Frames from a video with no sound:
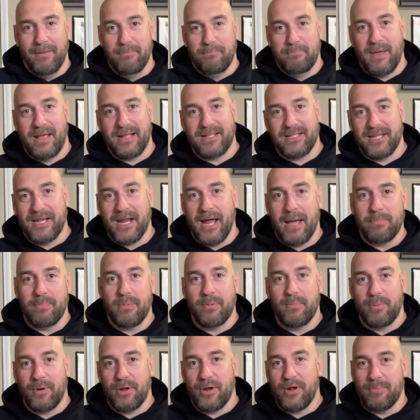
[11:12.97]
picked it up
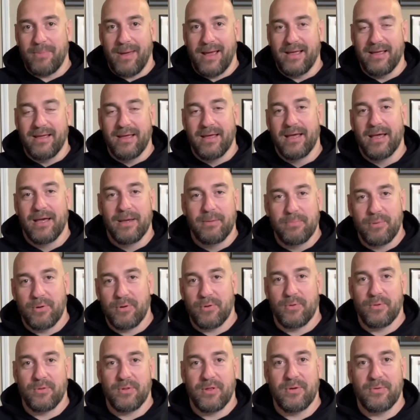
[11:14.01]
and put it
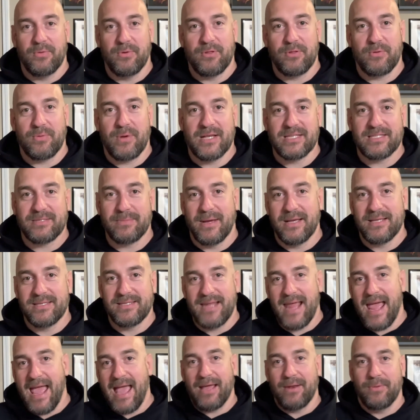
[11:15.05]
with the rest of my
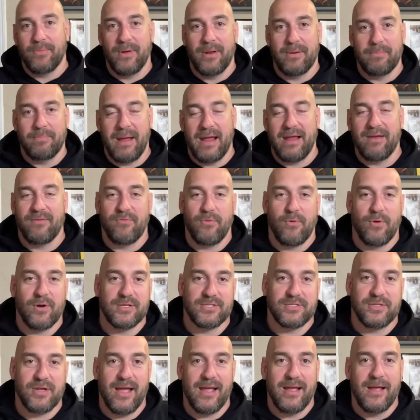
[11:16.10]
stack and went and paid for it.
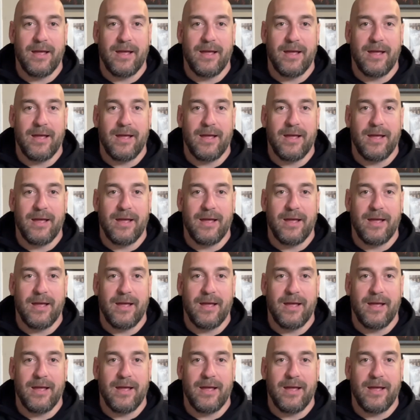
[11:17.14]
So